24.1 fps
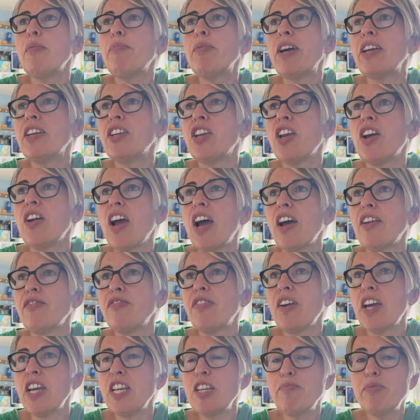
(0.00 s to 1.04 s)
You know, and
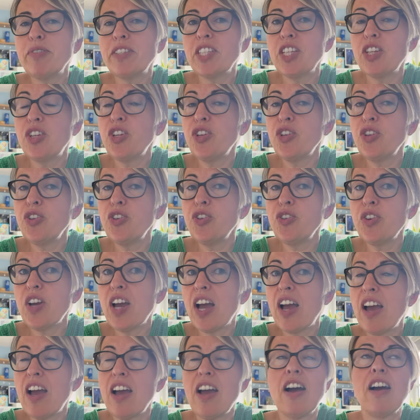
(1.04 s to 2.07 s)
for anybody who
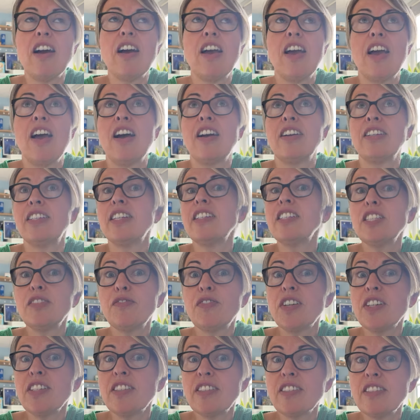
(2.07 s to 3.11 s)

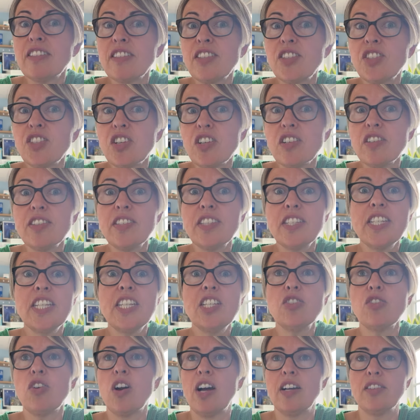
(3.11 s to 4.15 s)
identifies as a star
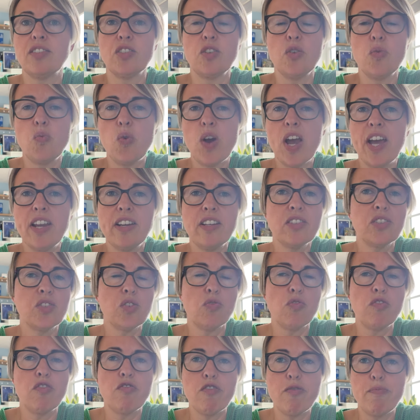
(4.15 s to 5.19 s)
seed or has an awareness
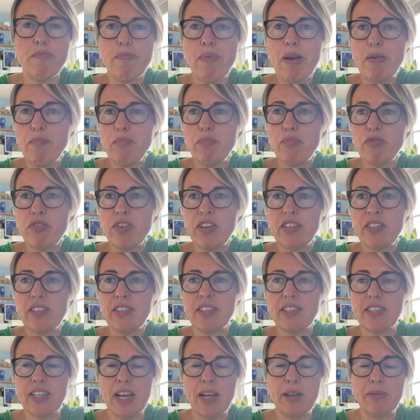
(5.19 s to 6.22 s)
or a
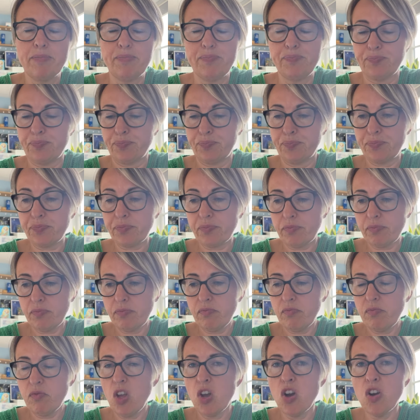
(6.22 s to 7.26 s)
remembrance
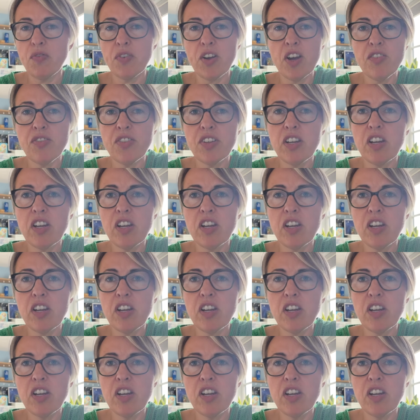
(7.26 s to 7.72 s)
of other